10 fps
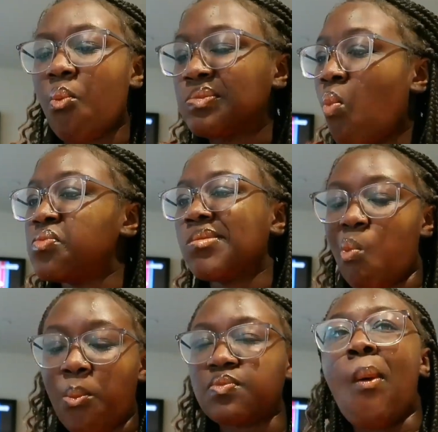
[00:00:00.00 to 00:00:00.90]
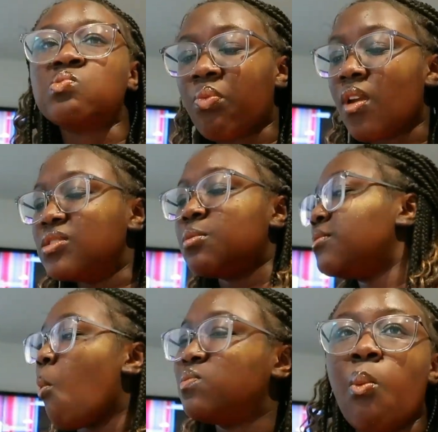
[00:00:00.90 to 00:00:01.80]
Hey y'all, so in this
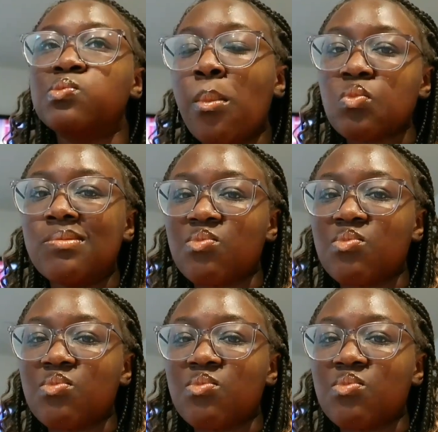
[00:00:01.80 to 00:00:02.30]
clip, I'm